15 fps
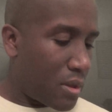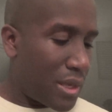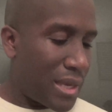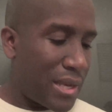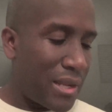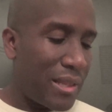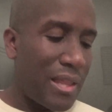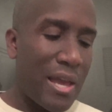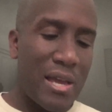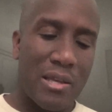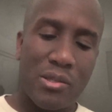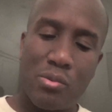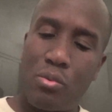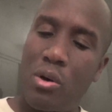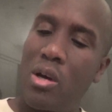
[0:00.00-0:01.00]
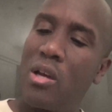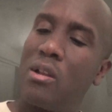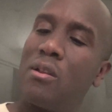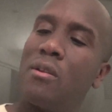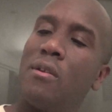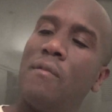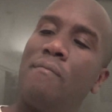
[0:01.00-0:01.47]
And the last
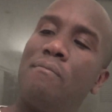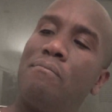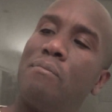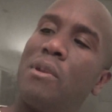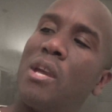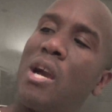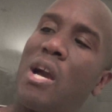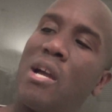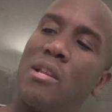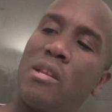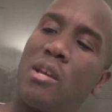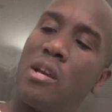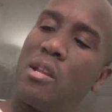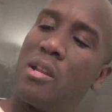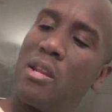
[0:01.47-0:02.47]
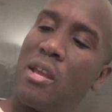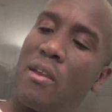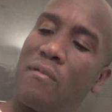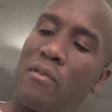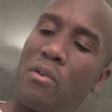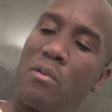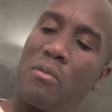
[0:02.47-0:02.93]
one, Beyond Good and
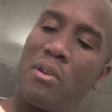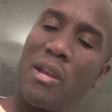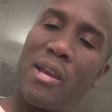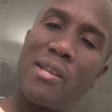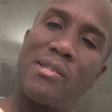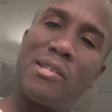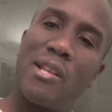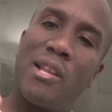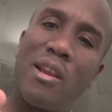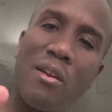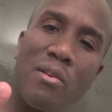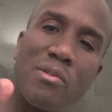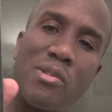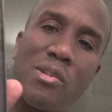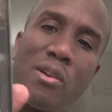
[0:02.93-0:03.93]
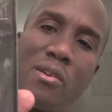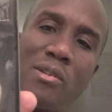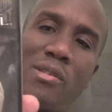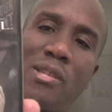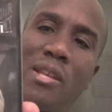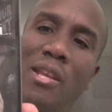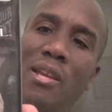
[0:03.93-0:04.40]
Evil. And like I said, there go the Circuit
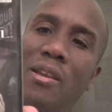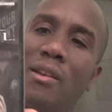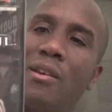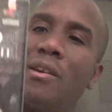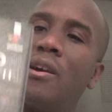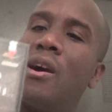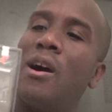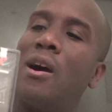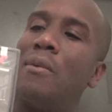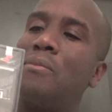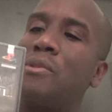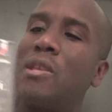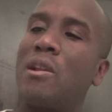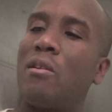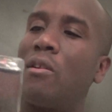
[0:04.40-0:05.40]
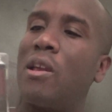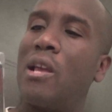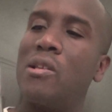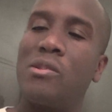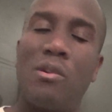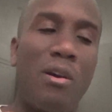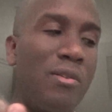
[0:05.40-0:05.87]
City sticker
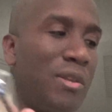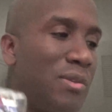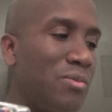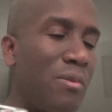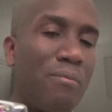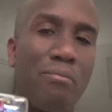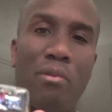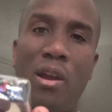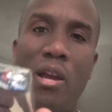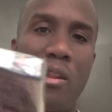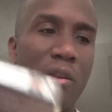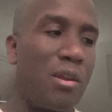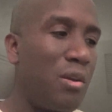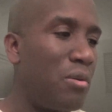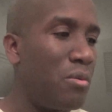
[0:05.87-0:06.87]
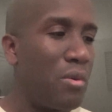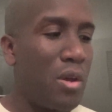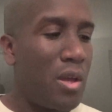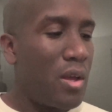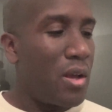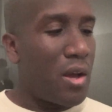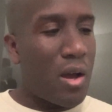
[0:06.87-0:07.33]
again. So all these were brand new,
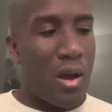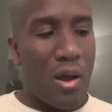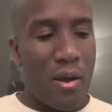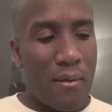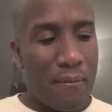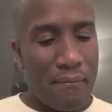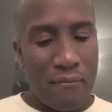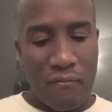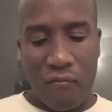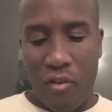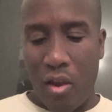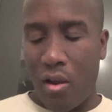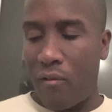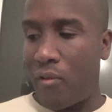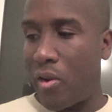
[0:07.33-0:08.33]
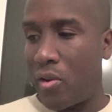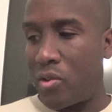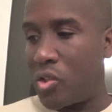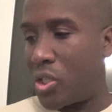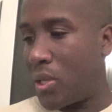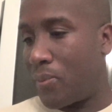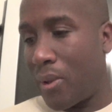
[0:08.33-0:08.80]
very, very
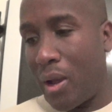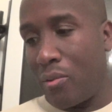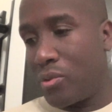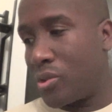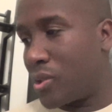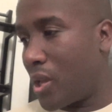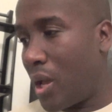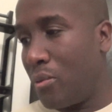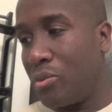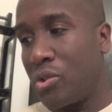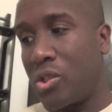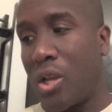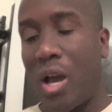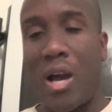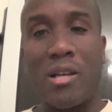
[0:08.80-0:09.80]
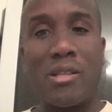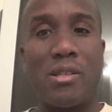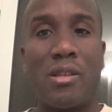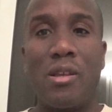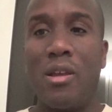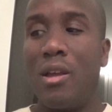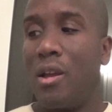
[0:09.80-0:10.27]
cheap. I was shocked
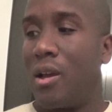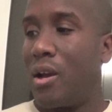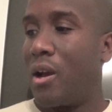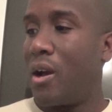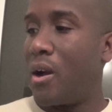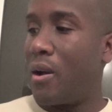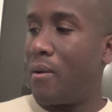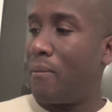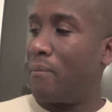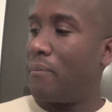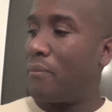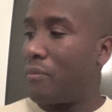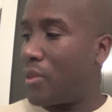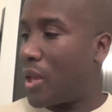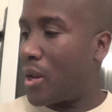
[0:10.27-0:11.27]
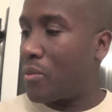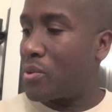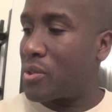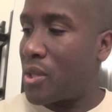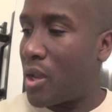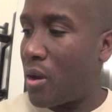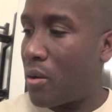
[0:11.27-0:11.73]
that it was
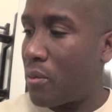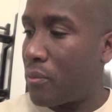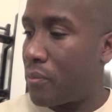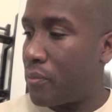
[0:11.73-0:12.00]
there.